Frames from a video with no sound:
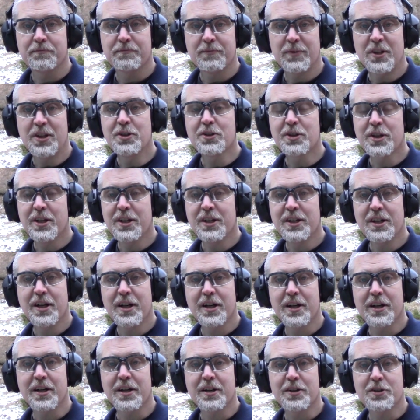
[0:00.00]
you can
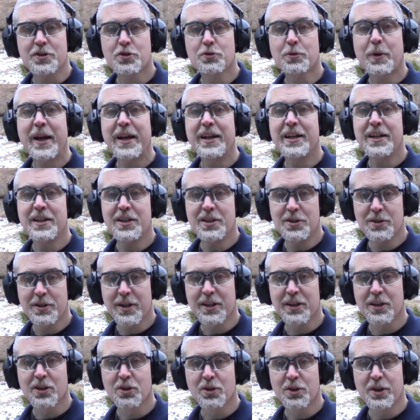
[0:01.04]
train it, you
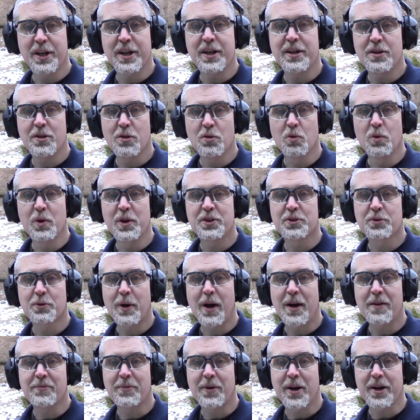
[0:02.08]
can learn it with
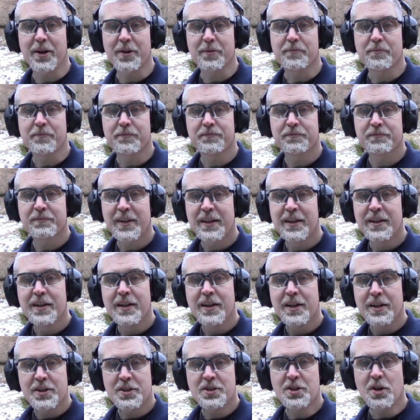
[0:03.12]
dry fire.
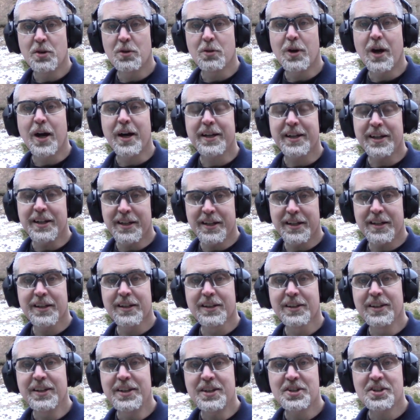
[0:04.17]
So I'm going to
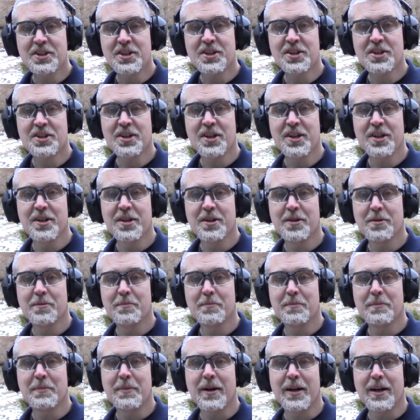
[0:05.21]
list
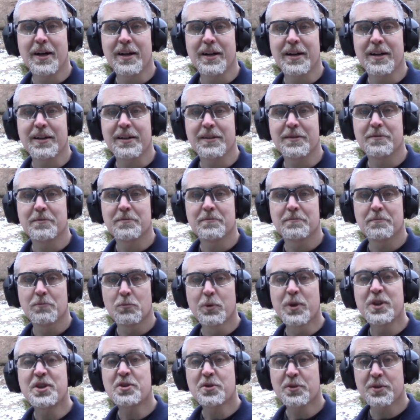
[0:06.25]
some
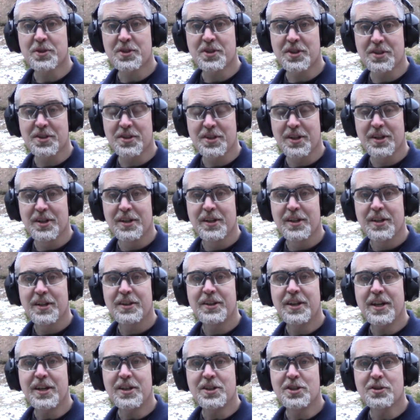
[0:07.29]
resources
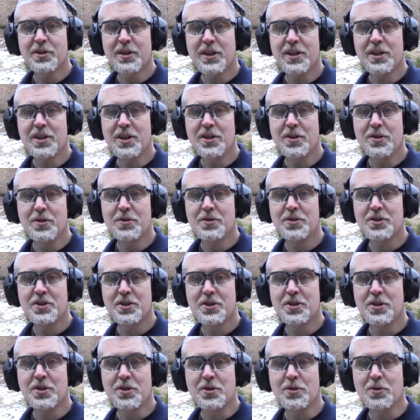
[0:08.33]
that you can use
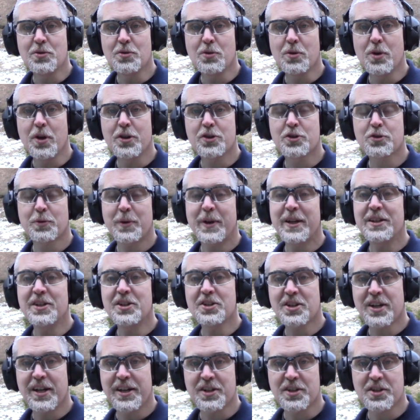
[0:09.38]
to train these
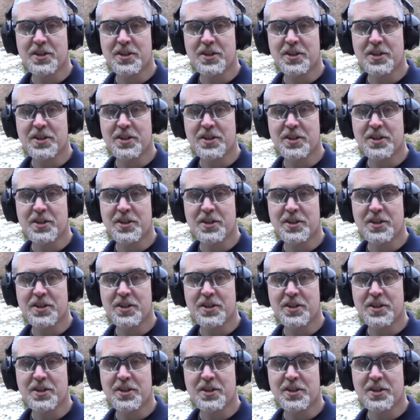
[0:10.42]
kind of